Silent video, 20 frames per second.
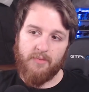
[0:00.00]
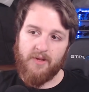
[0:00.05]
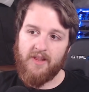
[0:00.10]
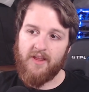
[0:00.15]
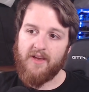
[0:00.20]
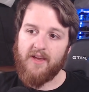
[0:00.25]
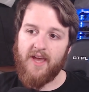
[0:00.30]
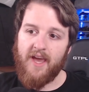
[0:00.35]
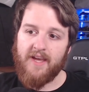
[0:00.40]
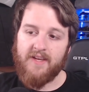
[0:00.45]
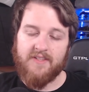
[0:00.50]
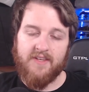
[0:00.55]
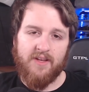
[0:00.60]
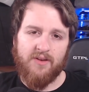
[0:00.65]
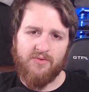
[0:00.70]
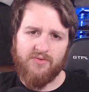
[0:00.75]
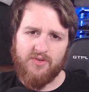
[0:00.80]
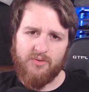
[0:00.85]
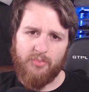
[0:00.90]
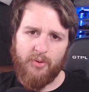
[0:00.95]
be like
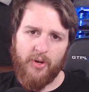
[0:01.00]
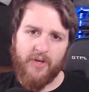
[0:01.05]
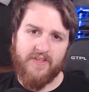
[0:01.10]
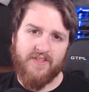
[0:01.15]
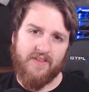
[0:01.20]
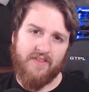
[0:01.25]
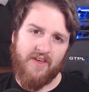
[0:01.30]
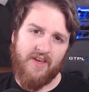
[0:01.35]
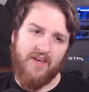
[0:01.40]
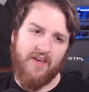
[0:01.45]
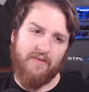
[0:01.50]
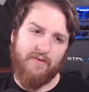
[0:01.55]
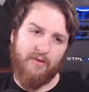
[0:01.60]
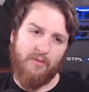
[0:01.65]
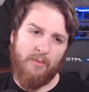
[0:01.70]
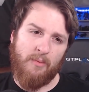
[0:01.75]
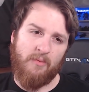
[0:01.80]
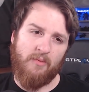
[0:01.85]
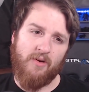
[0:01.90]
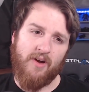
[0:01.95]
1800 points, I think, if I
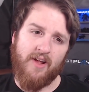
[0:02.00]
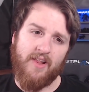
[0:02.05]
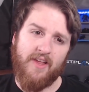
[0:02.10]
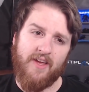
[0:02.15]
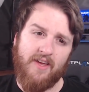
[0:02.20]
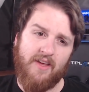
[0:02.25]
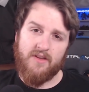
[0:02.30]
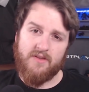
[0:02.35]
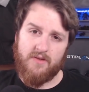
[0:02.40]
remember rightly.